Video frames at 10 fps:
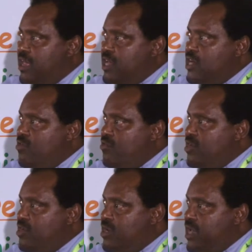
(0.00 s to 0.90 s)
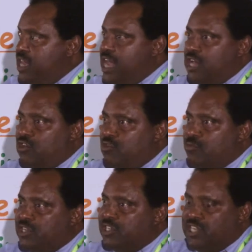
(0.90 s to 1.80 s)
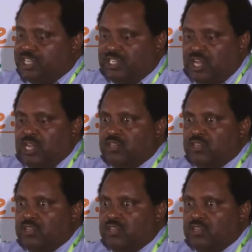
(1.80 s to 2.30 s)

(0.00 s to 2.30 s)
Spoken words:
including any agronomic research.